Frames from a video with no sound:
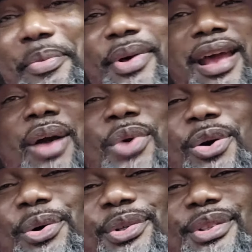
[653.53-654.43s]
But
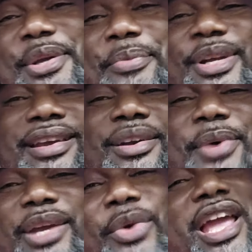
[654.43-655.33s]

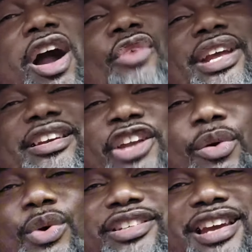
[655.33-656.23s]
anyway, we already know
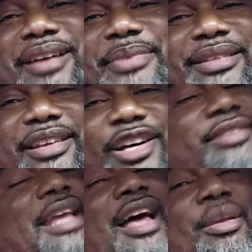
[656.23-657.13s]
what's coming.
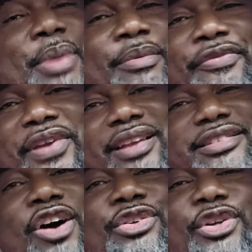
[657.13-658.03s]
Us Alabama
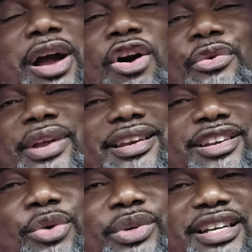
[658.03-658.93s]
fans already
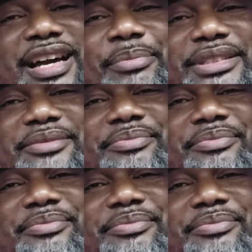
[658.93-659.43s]
know what's coming.